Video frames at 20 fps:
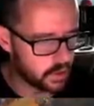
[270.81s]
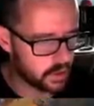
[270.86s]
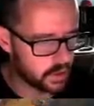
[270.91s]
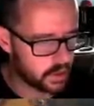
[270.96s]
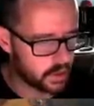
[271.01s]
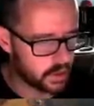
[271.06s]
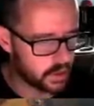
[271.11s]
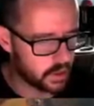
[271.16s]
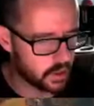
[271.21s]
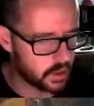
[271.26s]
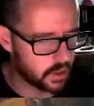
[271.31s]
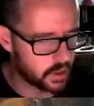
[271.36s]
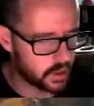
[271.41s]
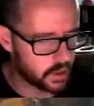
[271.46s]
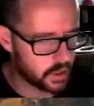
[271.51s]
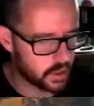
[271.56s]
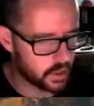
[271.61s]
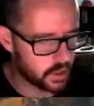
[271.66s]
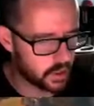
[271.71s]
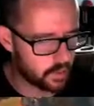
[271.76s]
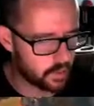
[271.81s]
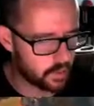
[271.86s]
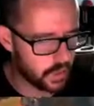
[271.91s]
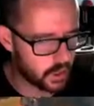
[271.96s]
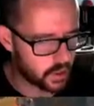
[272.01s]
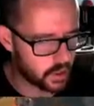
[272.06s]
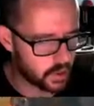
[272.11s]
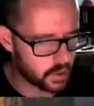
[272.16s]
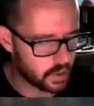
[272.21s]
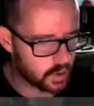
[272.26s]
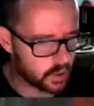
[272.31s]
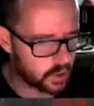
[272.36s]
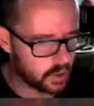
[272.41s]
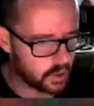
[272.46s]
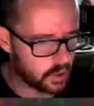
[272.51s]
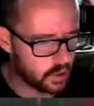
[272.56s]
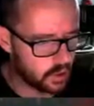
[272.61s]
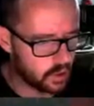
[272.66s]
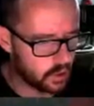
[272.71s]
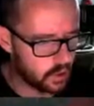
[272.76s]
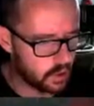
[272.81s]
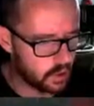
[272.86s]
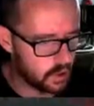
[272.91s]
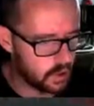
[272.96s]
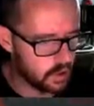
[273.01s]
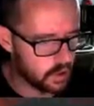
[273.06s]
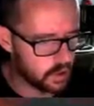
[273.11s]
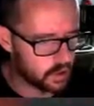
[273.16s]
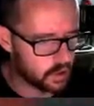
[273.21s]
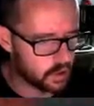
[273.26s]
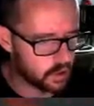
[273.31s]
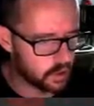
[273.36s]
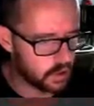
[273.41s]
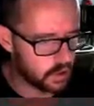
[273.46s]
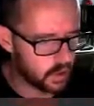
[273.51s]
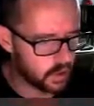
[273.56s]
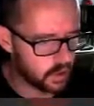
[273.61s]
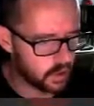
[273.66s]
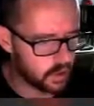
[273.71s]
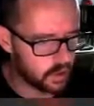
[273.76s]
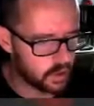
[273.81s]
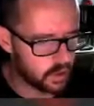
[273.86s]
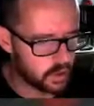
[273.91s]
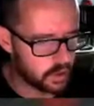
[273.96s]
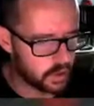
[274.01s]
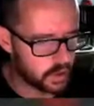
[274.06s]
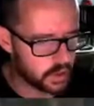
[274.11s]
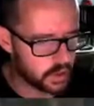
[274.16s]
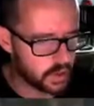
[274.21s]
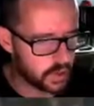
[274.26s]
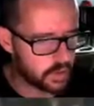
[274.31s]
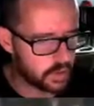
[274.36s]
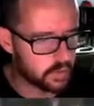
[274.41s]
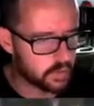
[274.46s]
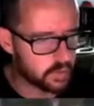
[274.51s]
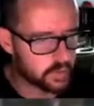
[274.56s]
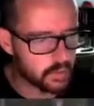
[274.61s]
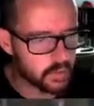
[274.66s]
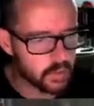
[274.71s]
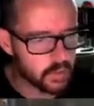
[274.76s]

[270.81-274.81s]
Let's see, that's like the max right there. So you land on the other side.